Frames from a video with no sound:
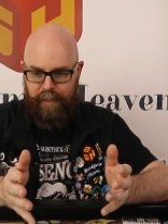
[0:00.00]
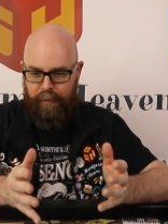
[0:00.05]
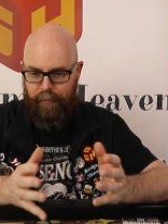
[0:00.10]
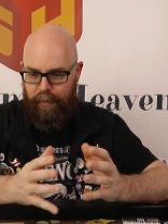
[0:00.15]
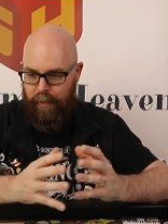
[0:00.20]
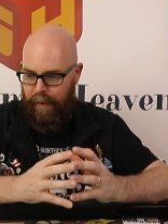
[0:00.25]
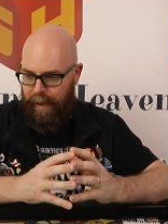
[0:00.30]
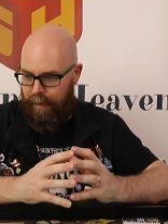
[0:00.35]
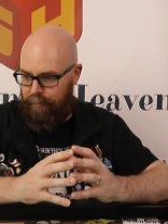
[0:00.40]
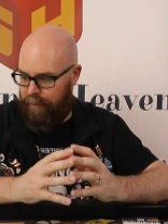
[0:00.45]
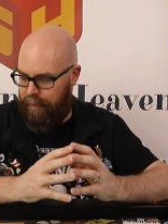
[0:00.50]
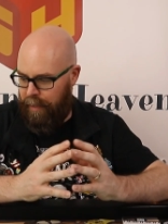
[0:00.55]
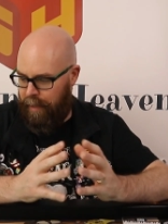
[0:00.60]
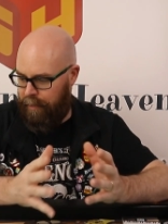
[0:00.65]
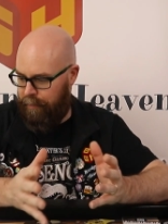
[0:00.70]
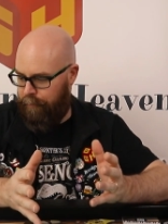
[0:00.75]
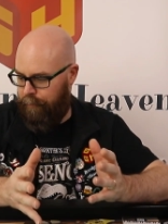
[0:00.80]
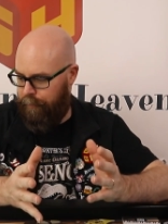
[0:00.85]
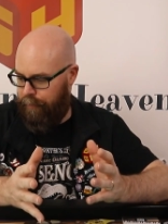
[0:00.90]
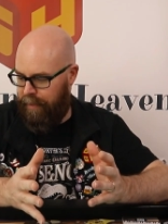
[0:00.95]
If you have a
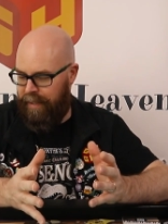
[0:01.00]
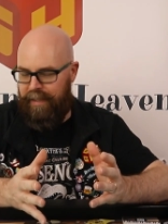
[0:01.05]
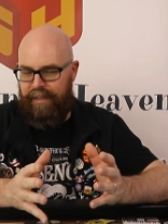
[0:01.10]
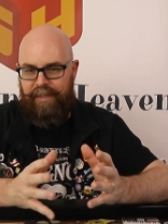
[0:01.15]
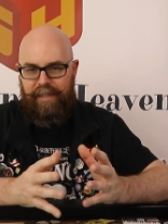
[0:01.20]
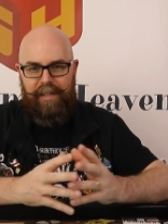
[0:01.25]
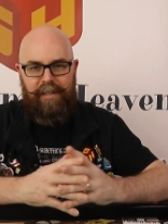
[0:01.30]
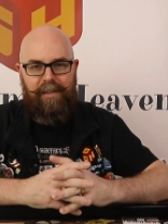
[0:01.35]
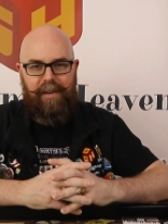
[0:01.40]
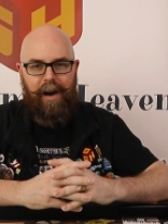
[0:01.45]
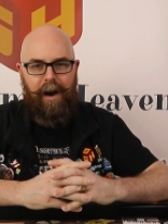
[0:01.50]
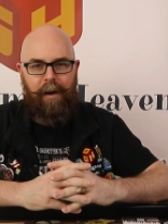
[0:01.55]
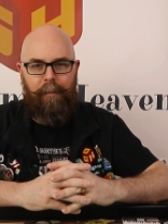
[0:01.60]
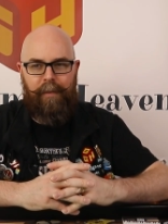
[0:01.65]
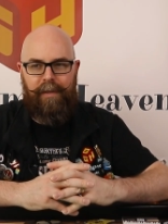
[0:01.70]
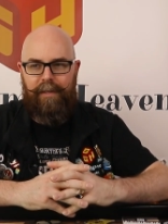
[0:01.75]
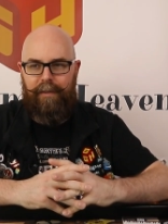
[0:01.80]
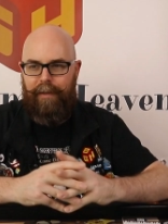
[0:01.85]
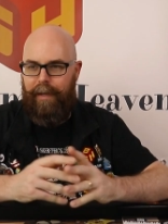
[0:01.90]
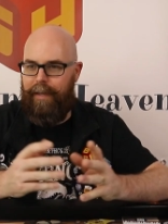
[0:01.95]
lot of things in
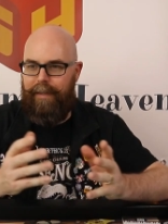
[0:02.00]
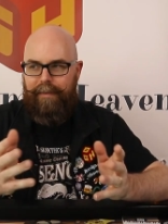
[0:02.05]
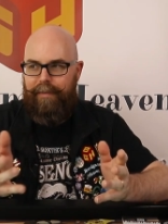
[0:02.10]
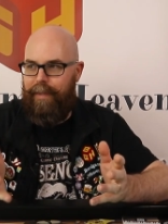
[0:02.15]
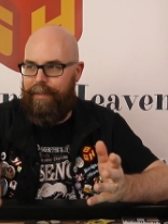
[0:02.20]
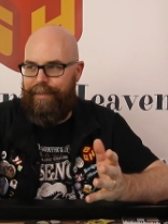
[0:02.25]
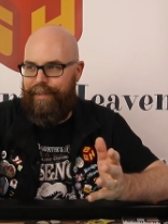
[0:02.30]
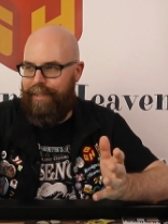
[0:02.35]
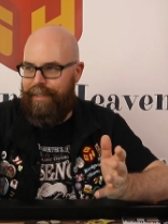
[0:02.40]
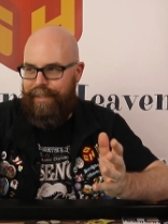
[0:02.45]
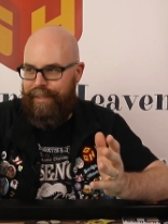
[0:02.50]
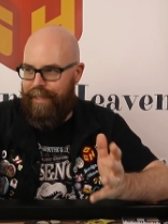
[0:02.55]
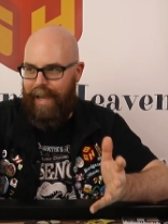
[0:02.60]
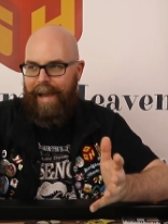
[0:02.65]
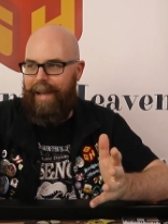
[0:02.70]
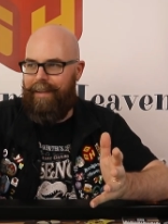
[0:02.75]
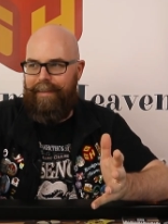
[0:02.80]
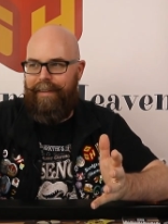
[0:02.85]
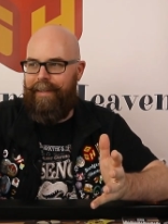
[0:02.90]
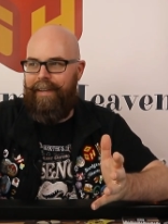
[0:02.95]
common, you're like, that's
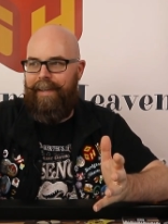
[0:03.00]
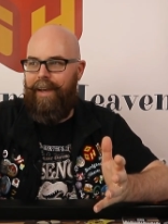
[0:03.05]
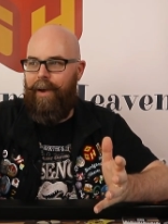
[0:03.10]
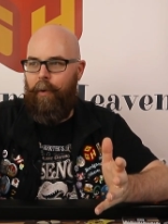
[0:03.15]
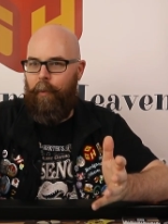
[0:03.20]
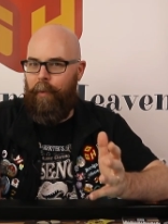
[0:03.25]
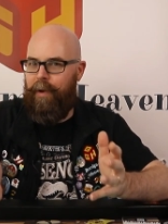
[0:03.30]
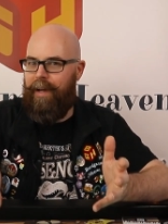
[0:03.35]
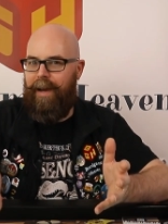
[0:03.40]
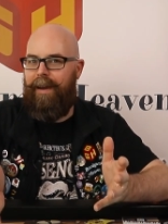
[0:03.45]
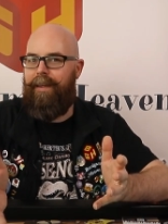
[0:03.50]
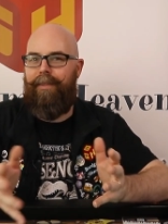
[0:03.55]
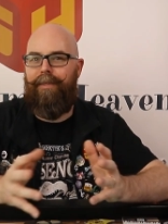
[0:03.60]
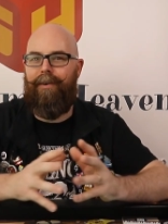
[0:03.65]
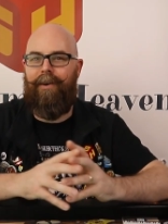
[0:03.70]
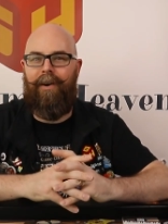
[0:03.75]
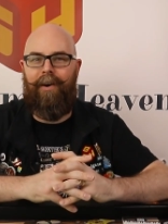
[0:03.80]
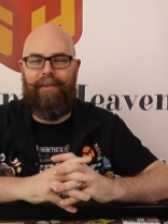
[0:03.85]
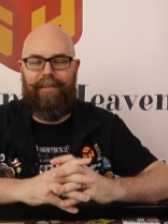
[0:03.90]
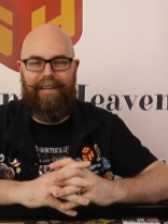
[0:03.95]
exactly what I
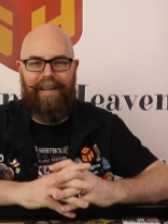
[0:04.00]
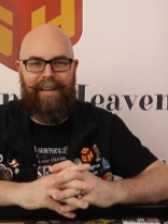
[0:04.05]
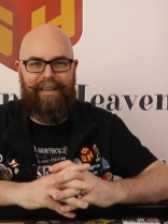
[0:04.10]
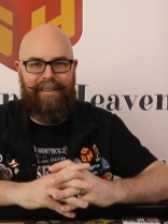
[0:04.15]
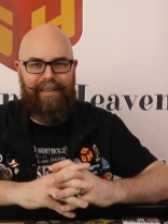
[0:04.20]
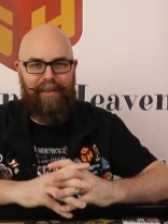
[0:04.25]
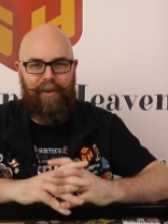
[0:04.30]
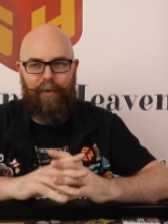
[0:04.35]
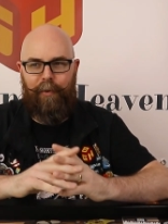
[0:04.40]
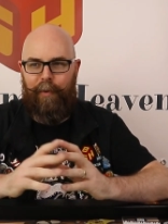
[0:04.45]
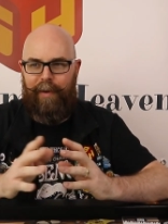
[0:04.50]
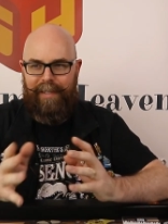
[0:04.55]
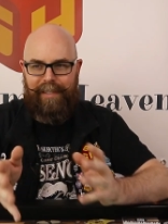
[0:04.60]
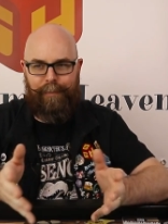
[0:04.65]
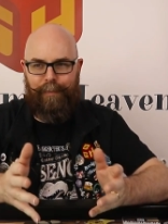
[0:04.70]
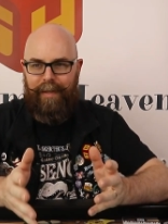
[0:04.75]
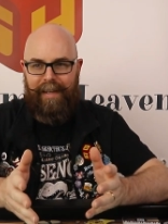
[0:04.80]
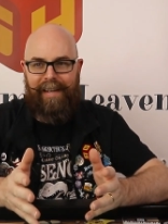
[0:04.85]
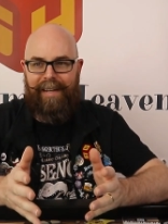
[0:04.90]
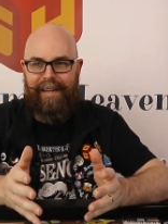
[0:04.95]
thought, and you're
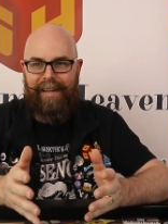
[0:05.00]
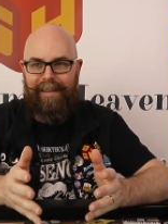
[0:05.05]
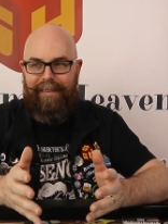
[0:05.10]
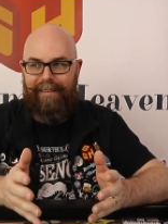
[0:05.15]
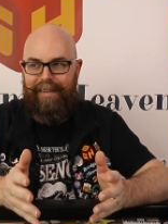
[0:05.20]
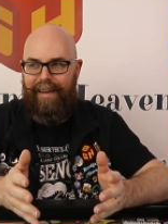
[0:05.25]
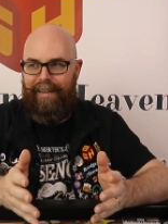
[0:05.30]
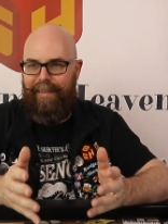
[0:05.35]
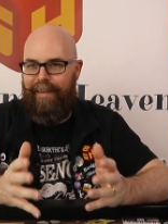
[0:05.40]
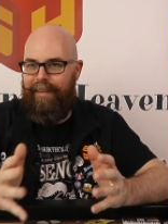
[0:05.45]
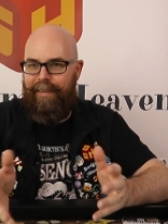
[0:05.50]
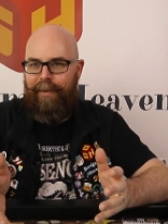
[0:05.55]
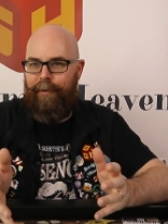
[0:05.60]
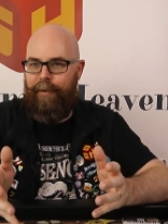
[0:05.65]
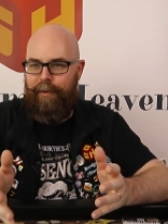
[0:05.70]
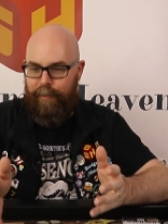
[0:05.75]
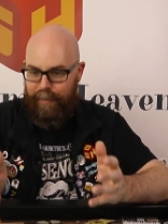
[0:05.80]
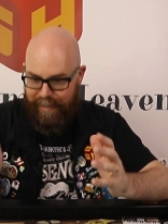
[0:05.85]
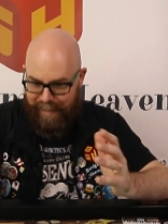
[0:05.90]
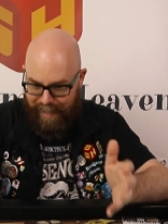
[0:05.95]
explaining it, and then they're
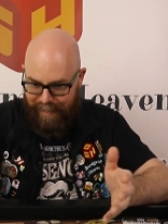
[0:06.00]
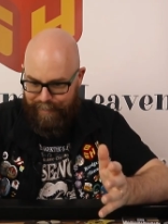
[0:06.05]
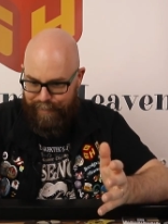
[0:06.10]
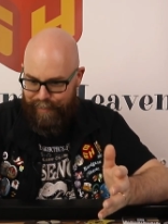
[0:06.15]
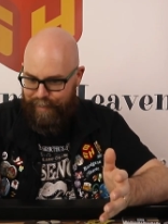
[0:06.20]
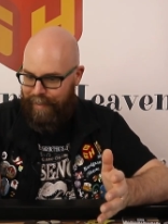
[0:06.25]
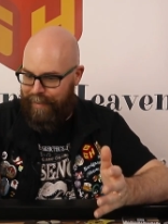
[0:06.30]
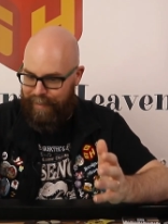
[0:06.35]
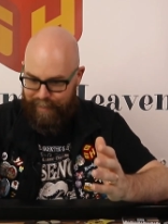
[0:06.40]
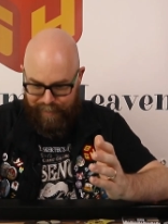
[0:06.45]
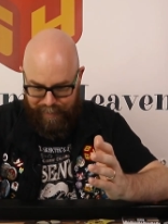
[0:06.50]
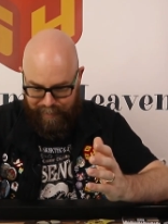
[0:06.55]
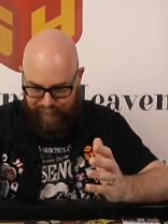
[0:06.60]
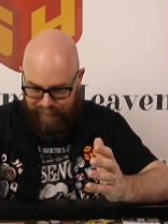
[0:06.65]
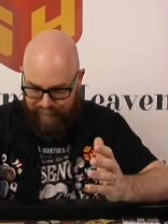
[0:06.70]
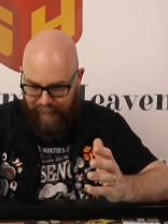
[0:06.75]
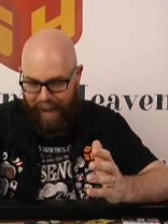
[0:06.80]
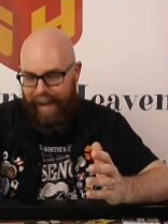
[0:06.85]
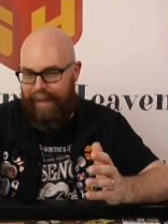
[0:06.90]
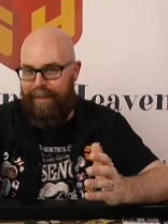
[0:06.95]
going, yes, that is
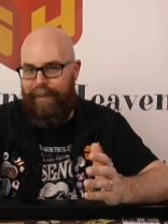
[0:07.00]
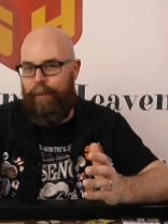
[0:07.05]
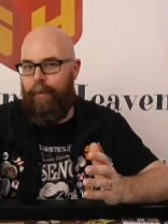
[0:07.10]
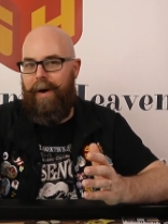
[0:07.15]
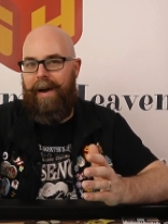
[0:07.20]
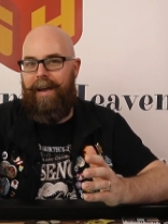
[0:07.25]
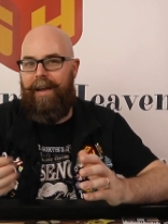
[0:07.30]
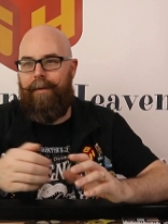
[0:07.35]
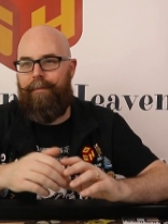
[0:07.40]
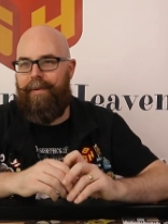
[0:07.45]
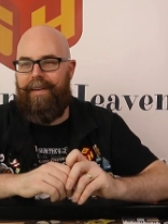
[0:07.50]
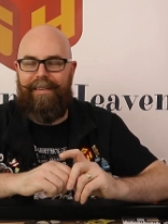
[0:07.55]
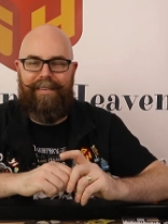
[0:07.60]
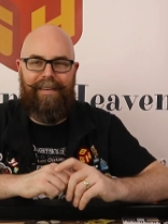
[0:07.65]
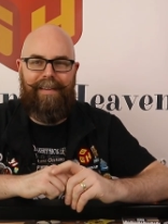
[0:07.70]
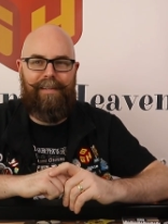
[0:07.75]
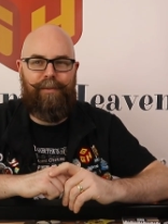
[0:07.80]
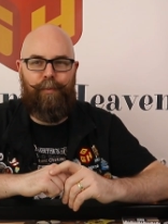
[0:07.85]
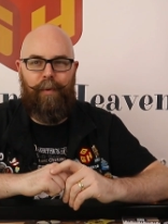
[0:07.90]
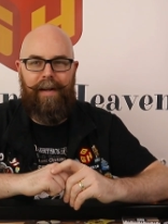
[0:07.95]
exactly why I picked
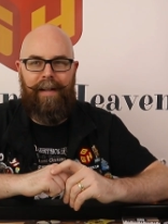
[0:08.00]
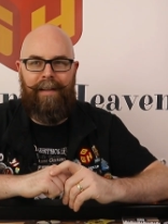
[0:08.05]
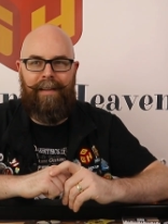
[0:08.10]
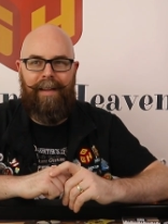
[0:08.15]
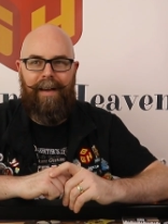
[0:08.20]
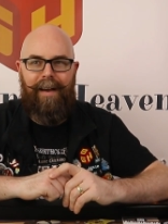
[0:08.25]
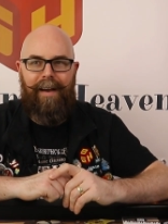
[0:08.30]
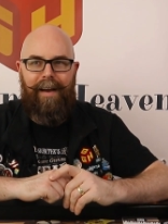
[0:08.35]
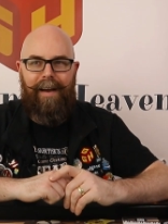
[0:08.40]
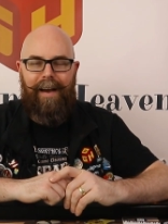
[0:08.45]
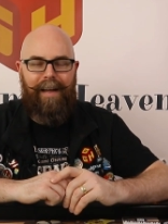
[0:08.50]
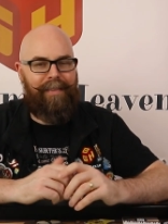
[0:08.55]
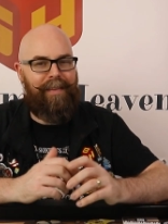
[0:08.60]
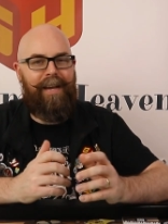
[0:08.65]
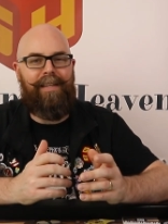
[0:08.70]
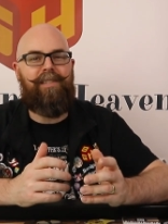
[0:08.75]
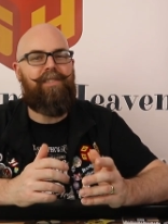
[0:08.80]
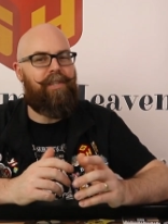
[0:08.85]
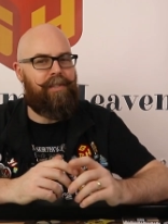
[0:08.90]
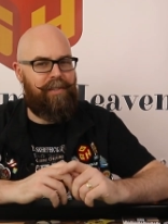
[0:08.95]
it as well. And
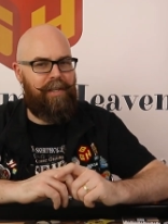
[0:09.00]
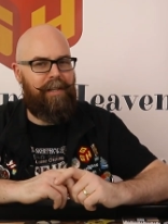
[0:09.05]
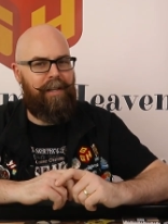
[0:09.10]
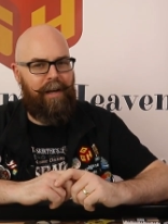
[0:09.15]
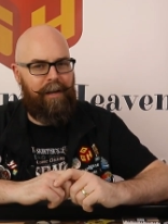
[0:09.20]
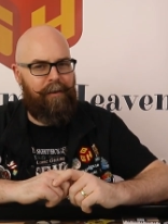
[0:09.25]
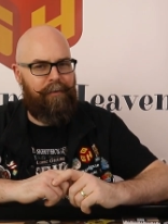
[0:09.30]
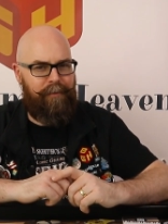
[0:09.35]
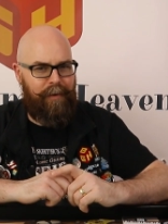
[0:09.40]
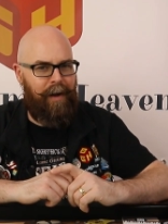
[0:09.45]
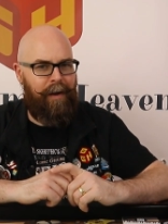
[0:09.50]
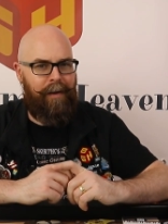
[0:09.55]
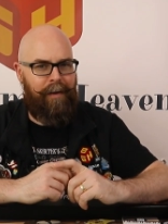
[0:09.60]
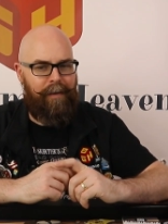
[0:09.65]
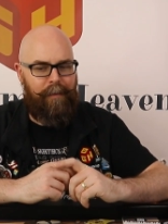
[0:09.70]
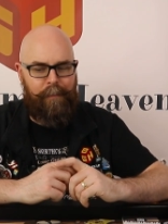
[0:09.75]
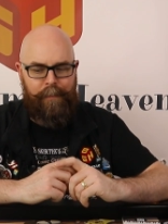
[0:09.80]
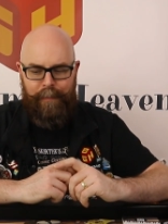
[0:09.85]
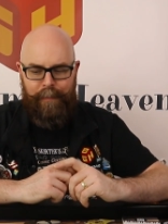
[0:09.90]
that's just a lot of fun.